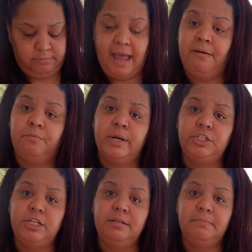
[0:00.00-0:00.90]
Have one
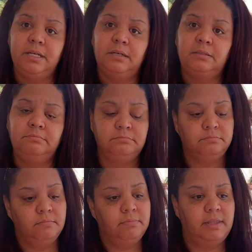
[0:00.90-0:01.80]
cheat meal,
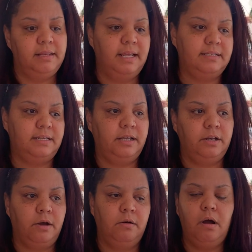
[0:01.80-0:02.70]
the next thing you
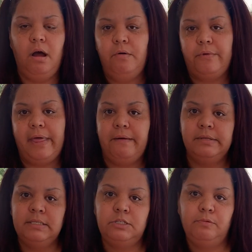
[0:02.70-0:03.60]
know, oh, well, that
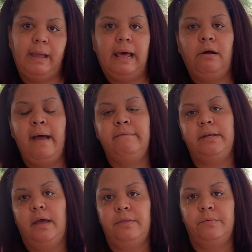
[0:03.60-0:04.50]
wasn't too bad, I'll have
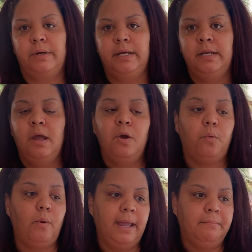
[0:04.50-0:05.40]
another one.
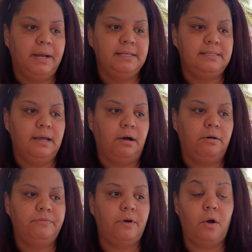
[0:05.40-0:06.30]
Weigh
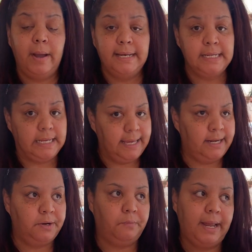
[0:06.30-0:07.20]
myself, oh, I didn't gain
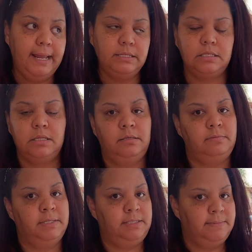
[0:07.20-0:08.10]
any weight, so this
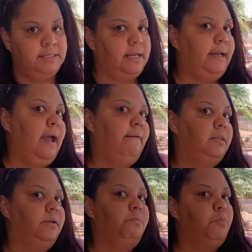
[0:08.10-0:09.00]
must means I can have a
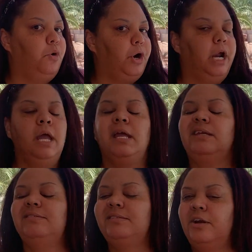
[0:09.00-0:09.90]
little more.
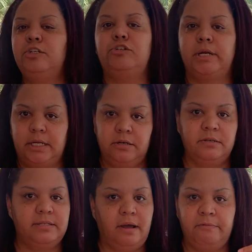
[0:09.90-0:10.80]
You start tricking
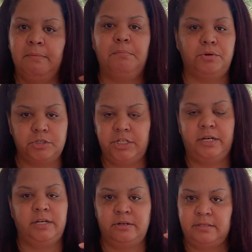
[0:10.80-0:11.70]
yourself and
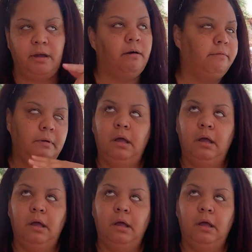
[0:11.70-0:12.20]
bullshitting yourself.